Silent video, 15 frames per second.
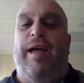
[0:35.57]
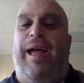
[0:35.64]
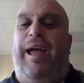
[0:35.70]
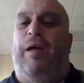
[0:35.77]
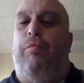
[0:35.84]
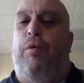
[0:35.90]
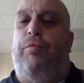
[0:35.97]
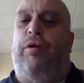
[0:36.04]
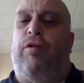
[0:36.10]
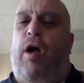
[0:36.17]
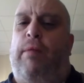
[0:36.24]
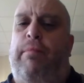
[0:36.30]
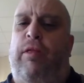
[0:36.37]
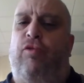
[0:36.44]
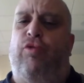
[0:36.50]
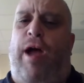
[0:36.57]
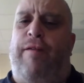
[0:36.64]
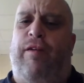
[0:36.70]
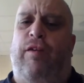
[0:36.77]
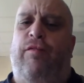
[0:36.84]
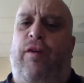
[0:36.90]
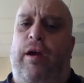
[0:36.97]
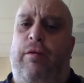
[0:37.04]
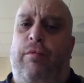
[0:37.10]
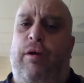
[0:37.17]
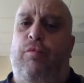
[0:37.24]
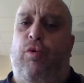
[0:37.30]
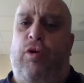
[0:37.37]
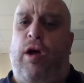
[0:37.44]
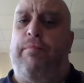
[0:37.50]
And when we're talking about the driving environment,
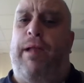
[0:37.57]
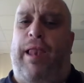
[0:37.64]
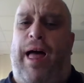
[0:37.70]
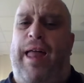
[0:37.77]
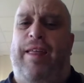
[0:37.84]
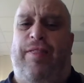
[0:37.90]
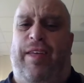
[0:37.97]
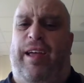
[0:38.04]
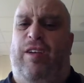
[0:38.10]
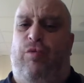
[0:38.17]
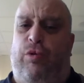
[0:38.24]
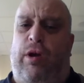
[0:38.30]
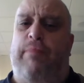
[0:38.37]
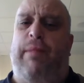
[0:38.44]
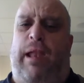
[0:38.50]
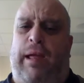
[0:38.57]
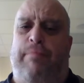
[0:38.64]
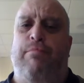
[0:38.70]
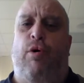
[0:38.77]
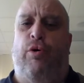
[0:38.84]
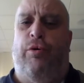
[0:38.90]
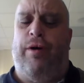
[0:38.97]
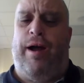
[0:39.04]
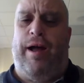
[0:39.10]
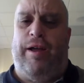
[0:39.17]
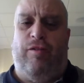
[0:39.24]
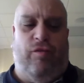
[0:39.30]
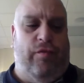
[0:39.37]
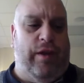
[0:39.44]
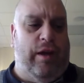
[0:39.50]
we're talking about a lot of things. We're talking about like
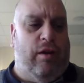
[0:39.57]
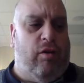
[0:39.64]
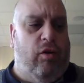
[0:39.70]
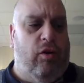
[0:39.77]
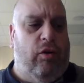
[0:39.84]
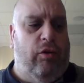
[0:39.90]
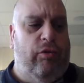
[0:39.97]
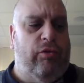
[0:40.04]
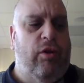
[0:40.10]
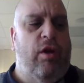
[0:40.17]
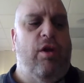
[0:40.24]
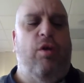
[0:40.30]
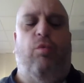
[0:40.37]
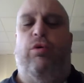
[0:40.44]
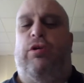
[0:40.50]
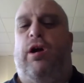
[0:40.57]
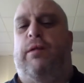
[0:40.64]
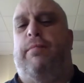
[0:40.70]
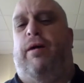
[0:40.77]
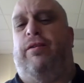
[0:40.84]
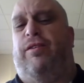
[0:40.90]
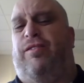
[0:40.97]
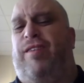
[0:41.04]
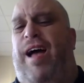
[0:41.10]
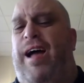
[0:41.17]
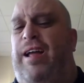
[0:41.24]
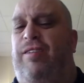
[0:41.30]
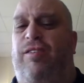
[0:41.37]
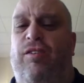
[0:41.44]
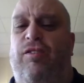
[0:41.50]
motorized vehicles, we're talking about
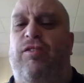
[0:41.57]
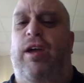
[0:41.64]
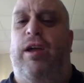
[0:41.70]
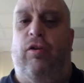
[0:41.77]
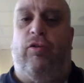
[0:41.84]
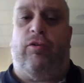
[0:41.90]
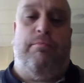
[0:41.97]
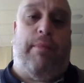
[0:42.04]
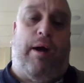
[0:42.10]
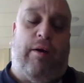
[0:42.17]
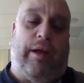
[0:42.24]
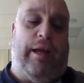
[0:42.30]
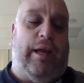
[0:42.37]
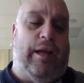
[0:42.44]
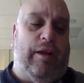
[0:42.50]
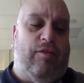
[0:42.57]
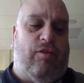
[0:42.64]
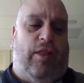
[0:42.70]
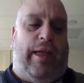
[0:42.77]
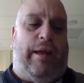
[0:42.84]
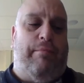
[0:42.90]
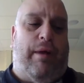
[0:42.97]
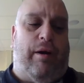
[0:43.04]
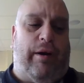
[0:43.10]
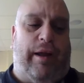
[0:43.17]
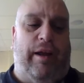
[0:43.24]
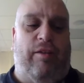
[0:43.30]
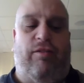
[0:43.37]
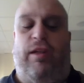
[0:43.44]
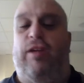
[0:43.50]
signs and signals and markings, lane
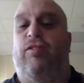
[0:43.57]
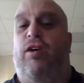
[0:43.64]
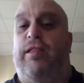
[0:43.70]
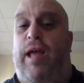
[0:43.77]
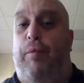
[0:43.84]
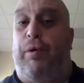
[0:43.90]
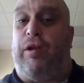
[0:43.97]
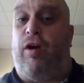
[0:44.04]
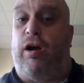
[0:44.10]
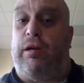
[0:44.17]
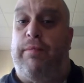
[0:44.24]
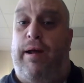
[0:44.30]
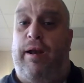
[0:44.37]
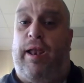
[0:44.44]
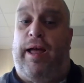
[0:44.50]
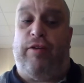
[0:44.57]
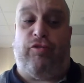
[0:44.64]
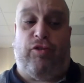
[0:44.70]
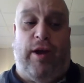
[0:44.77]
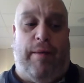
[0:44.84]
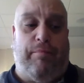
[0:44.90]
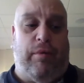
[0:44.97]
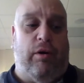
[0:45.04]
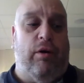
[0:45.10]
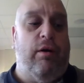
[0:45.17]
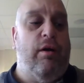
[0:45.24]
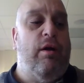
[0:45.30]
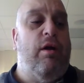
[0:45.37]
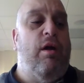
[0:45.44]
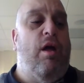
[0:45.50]
markings, things like that we talked about in the last chapter.
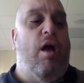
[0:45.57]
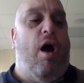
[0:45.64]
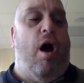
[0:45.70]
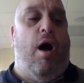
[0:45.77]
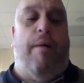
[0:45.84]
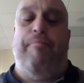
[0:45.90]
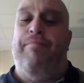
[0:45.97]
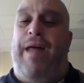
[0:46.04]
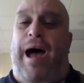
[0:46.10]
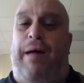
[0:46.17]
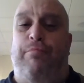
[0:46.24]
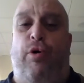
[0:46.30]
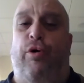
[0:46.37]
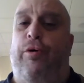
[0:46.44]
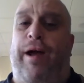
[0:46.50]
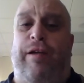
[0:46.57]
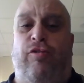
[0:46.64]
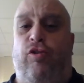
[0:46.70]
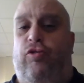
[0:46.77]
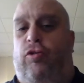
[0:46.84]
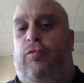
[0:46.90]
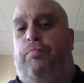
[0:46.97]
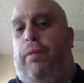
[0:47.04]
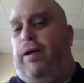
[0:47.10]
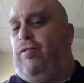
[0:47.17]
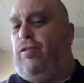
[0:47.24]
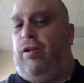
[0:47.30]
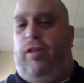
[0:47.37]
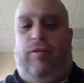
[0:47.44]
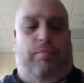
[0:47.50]
Non-motorized users,
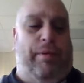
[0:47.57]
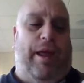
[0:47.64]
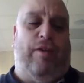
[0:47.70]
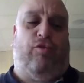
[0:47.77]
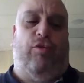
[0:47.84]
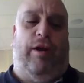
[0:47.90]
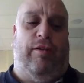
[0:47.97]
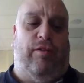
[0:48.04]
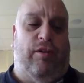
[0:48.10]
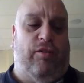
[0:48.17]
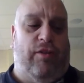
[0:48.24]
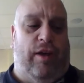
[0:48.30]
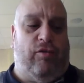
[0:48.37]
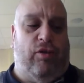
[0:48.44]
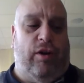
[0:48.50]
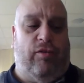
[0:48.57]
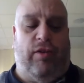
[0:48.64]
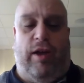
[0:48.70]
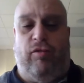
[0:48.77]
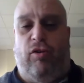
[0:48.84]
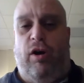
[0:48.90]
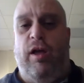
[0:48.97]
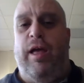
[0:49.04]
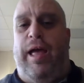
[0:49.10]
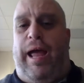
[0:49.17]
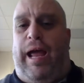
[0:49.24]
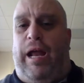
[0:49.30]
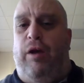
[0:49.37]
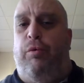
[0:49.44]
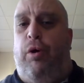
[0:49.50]
bicyclists, pedestrians, etc.,
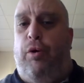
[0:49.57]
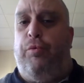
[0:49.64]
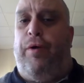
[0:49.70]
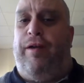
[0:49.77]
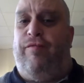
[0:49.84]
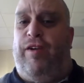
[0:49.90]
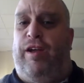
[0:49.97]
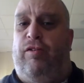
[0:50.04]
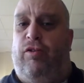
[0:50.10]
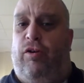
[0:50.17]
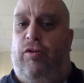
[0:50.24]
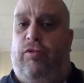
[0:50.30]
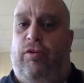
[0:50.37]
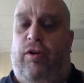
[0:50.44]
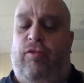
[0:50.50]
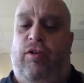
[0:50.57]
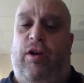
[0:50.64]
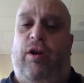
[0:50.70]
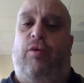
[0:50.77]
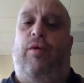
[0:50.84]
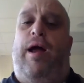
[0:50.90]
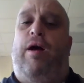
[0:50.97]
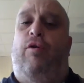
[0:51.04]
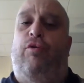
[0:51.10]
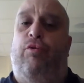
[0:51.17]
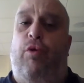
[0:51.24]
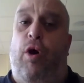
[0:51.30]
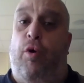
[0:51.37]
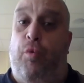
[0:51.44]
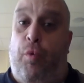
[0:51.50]
and the roadway features. Is it a crowned
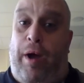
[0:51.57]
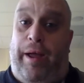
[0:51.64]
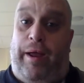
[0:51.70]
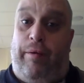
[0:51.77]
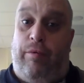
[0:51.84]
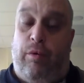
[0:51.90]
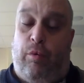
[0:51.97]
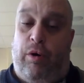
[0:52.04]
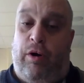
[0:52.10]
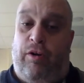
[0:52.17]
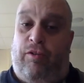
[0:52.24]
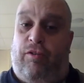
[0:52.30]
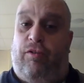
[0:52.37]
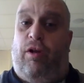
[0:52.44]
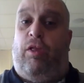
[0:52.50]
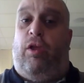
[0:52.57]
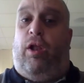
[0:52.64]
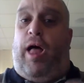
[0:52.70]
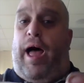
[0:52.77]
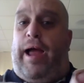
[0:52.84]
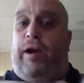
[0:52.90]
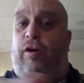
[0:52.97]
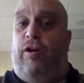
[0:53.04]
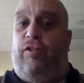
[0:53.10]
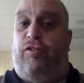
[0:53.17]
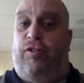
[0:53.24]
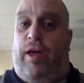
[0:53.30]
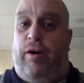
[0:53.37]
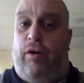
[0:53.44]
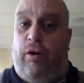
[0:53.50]
roadway where it's a little higher in the
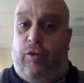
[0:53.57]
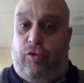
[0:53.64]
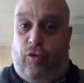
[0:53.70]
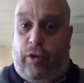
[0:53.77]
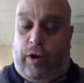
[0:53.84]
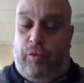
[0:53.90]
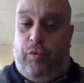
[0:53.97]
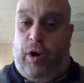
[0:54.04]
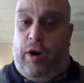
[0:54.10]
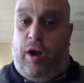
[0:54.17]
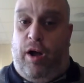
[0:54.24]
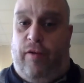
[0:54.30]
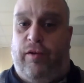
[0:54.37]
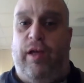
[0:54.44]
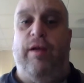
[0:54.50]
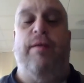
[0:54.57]
center so it can run off?